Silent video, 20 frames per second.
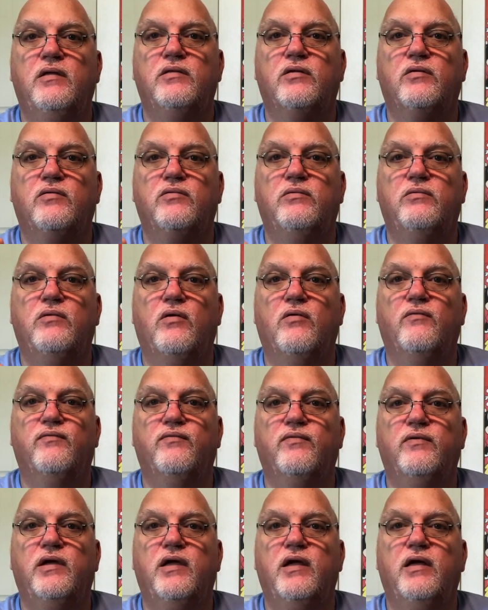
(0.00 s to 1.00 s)
So don't
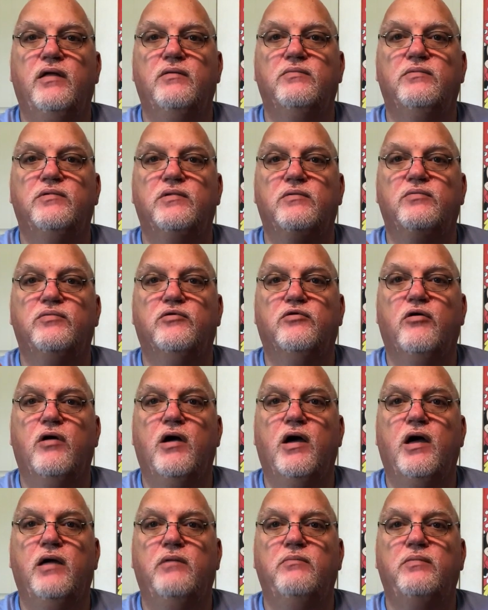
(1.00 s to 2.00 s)
forget,
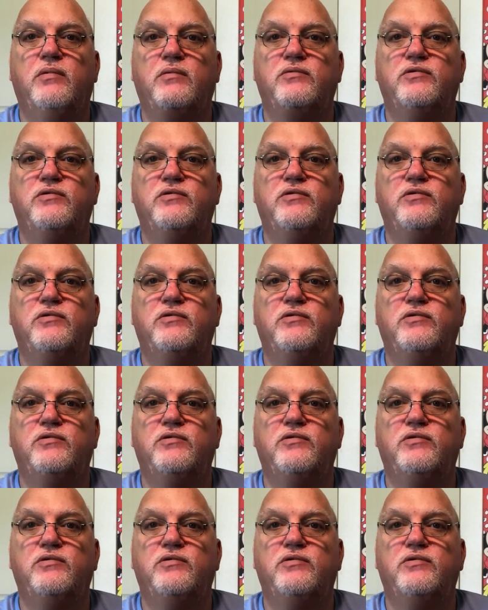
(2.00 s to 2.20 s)
subscribe,